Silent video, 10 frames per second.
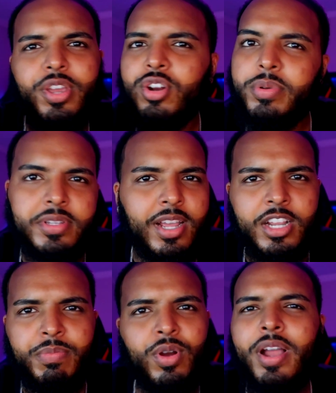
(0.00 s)
He don't know what he's
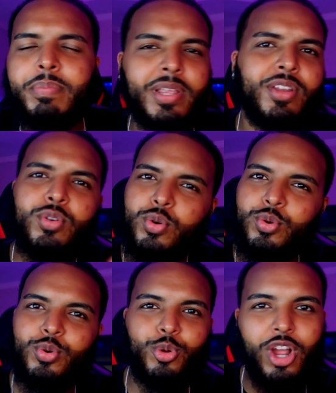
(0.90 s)
talking about. I played it
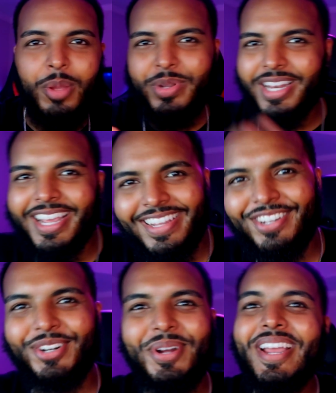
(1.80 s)
cool, calm, collect,
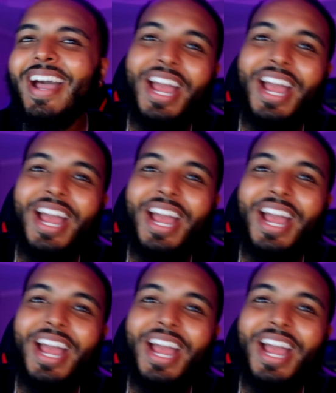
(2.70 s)
you know.